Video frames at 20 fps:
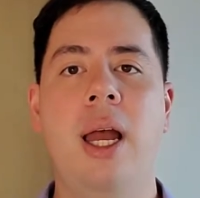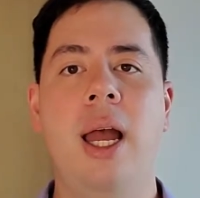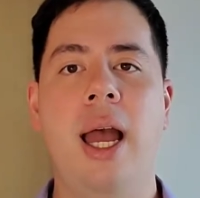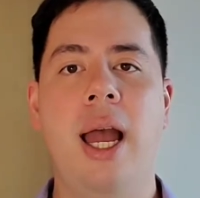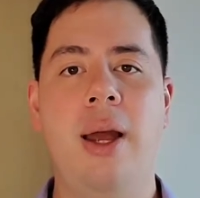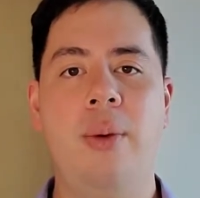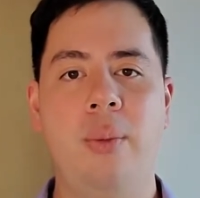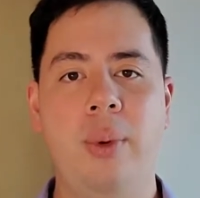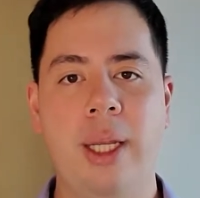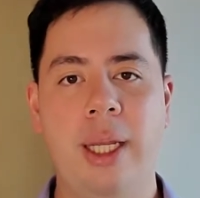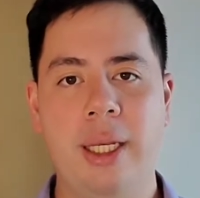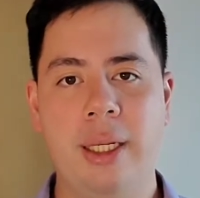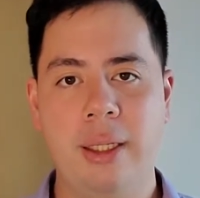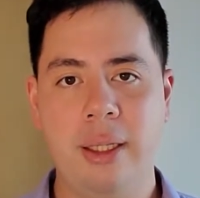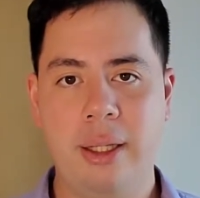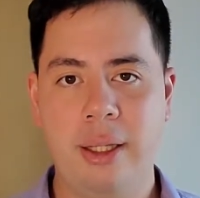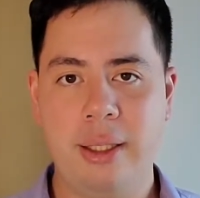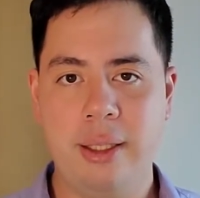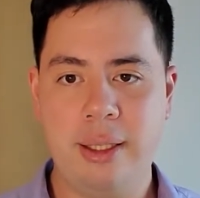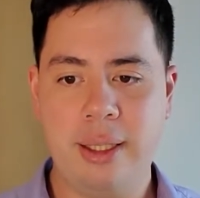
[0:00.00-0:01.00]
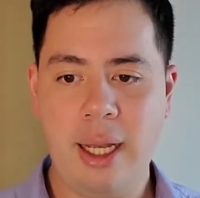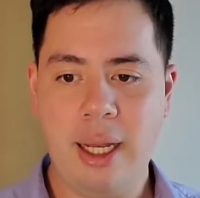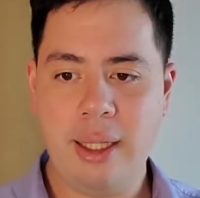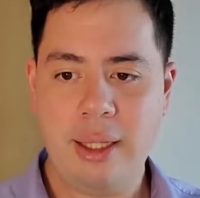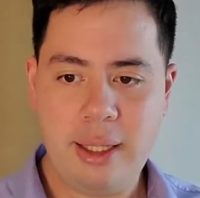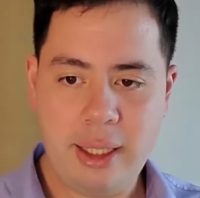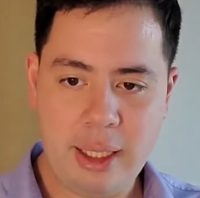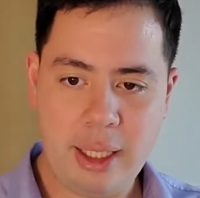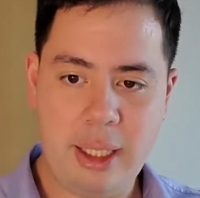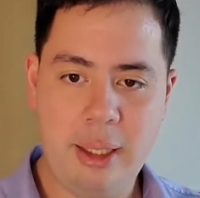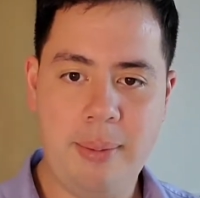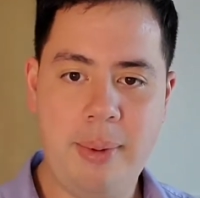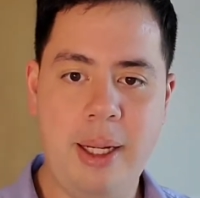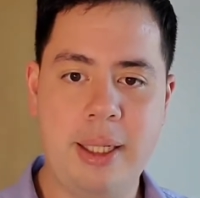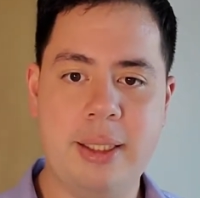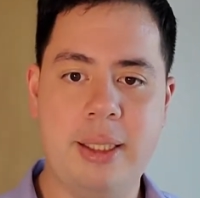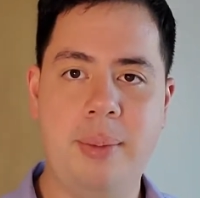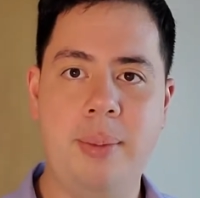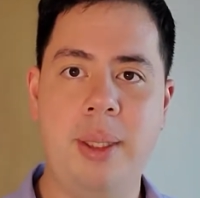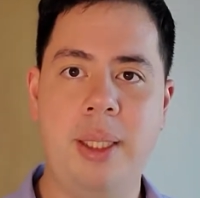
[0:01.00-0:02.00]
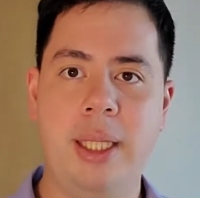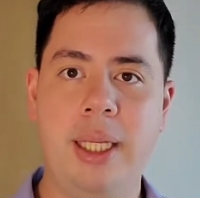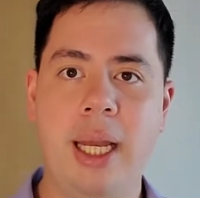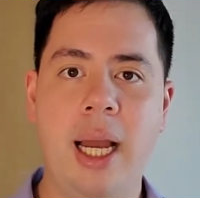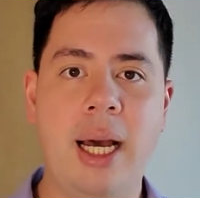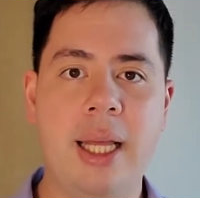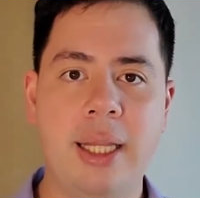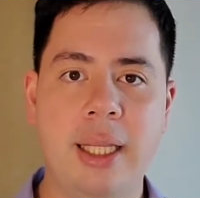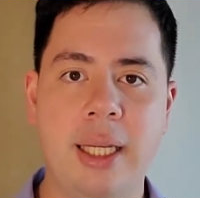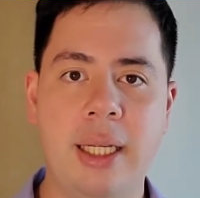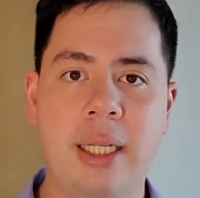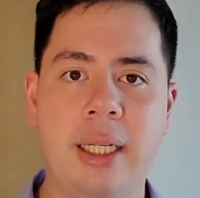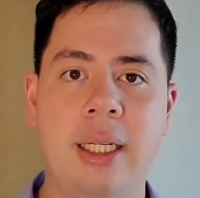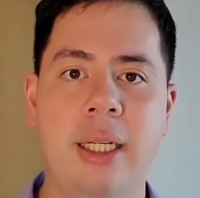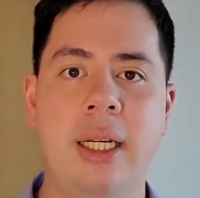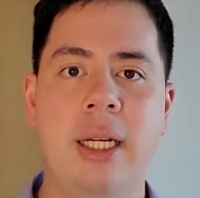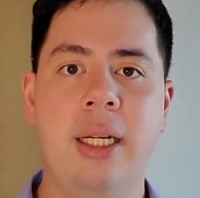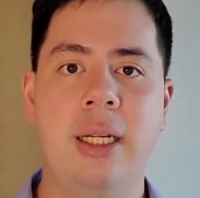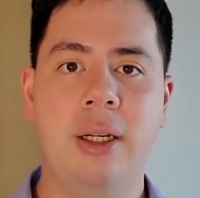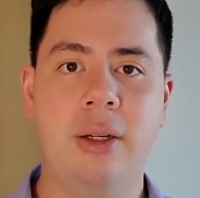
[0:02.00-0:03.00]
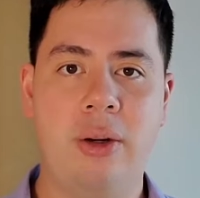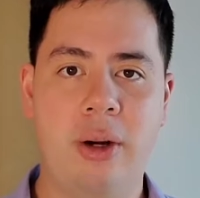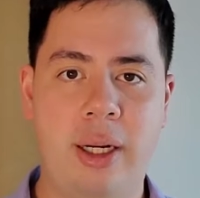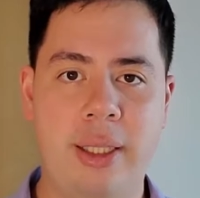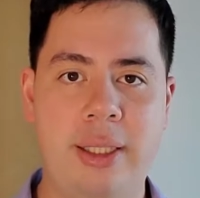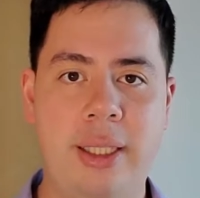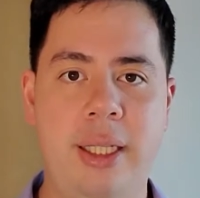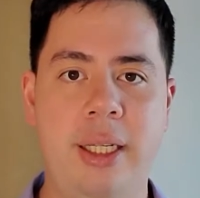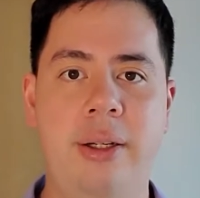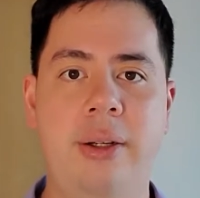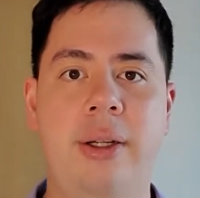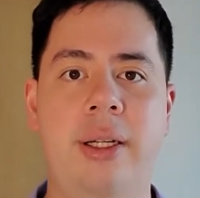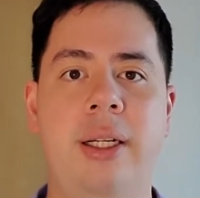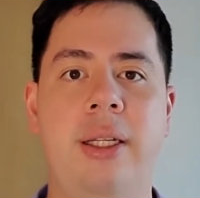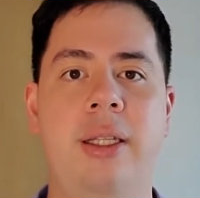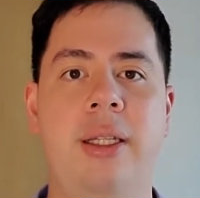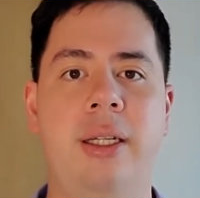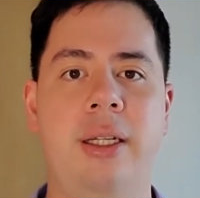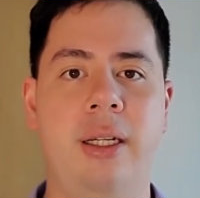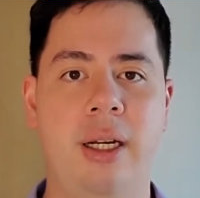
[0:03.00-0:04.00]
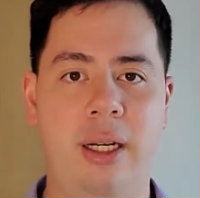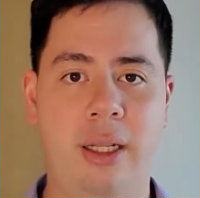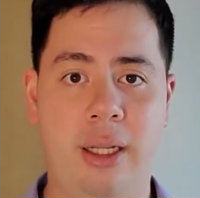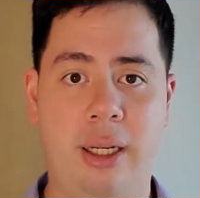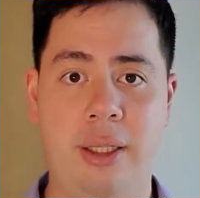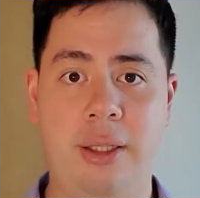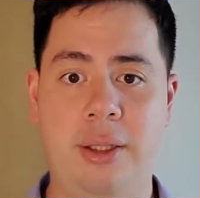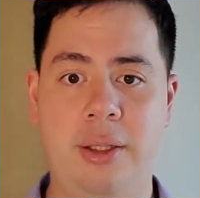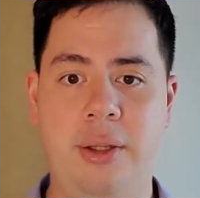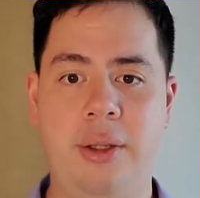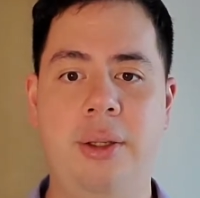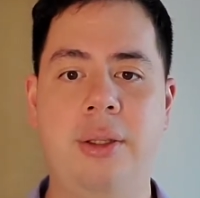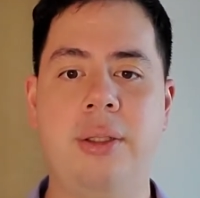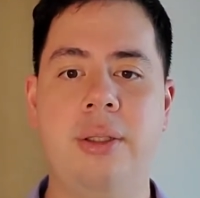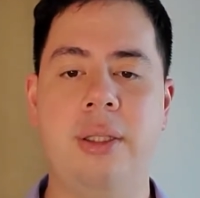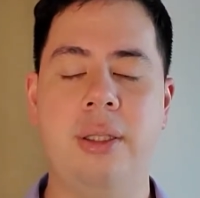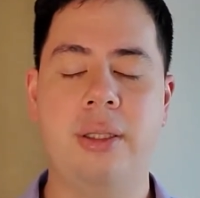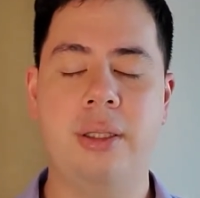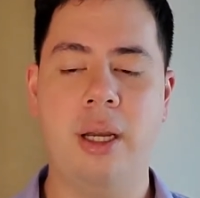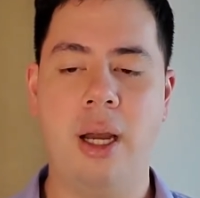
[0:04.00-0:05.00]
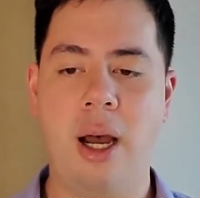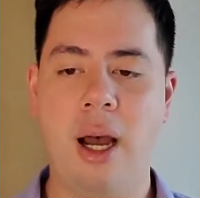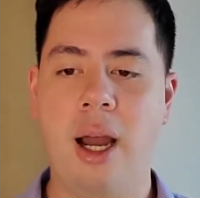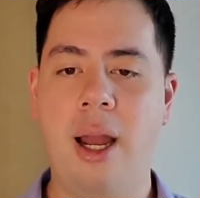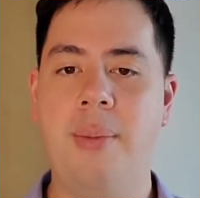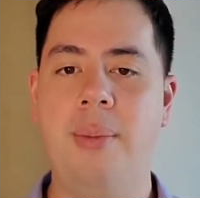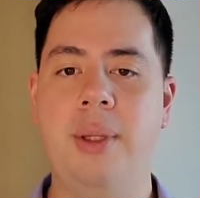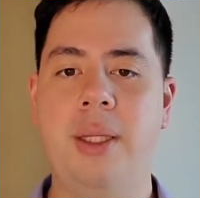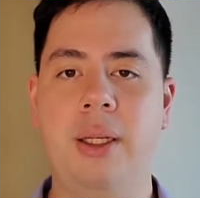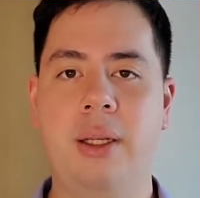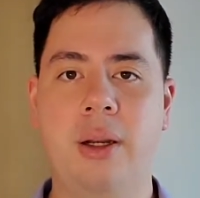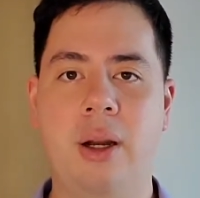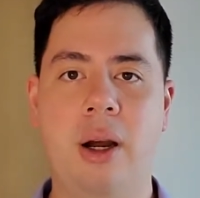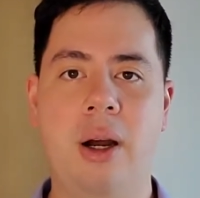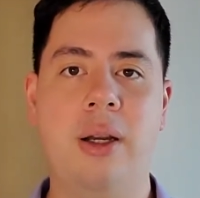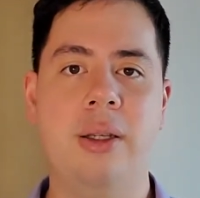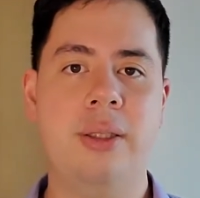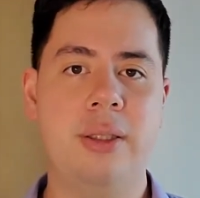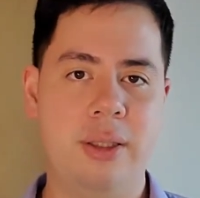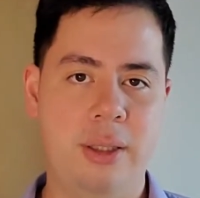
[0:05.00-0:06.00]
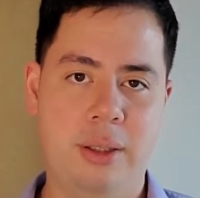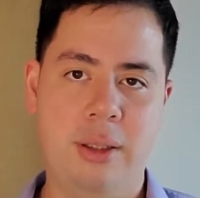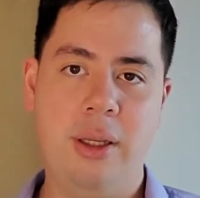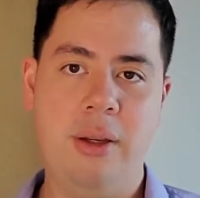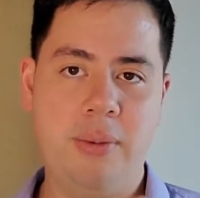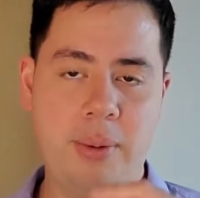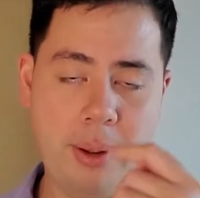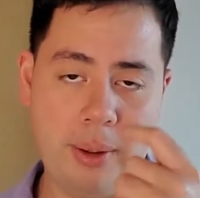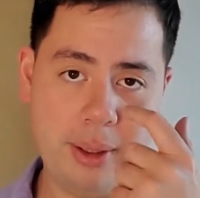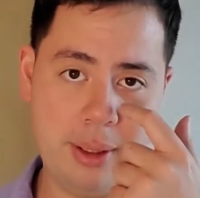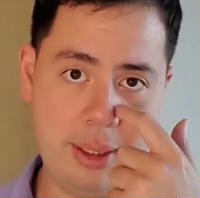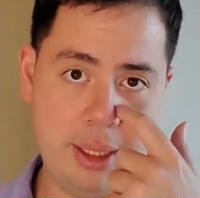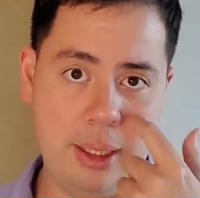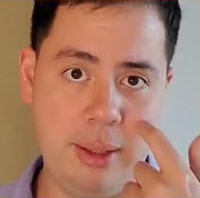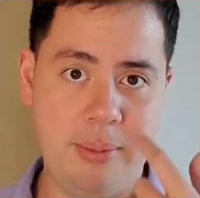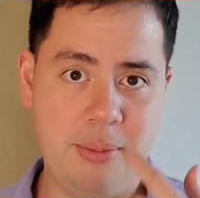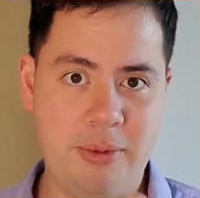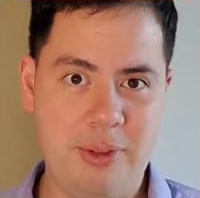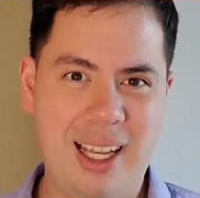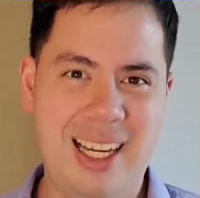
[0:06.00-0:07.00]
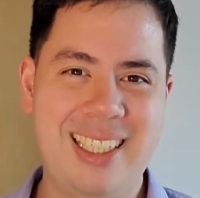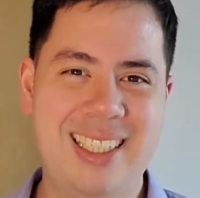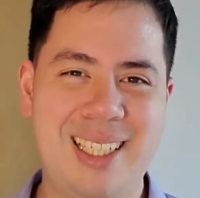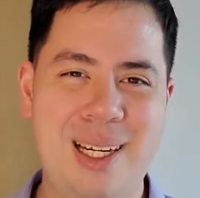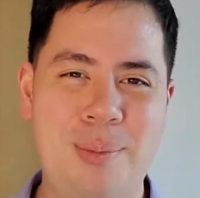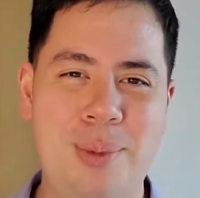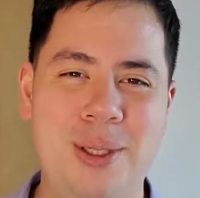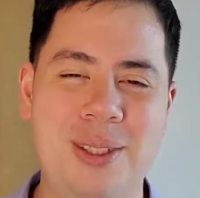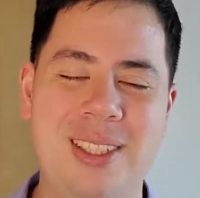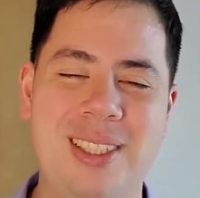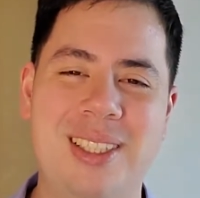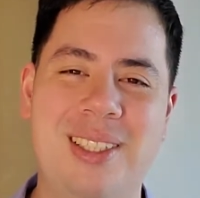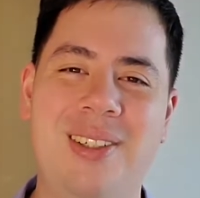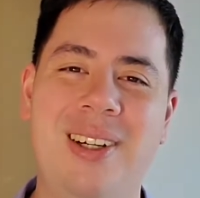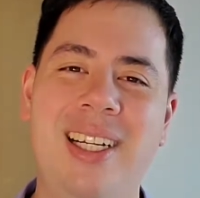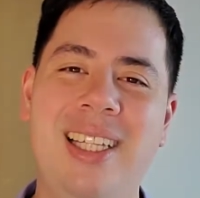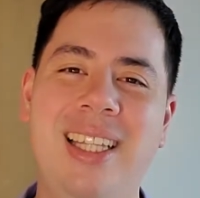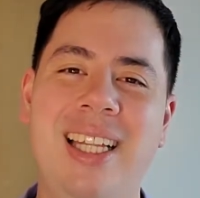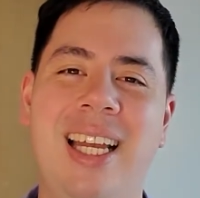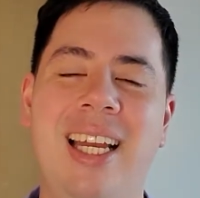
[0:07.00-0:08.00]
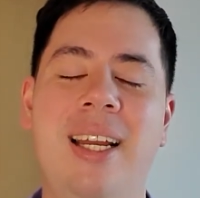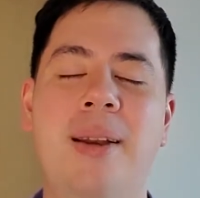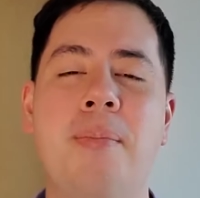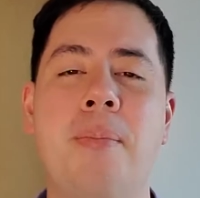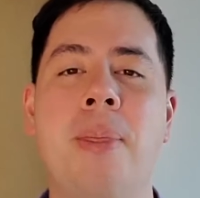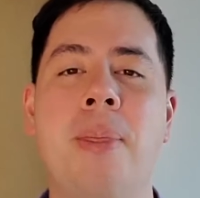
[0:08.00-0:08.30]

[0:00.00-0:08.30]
And we can start thinking about some of the other criteria that I like to use, the time and the cost, and you've probably seen them flashed up on the screen there.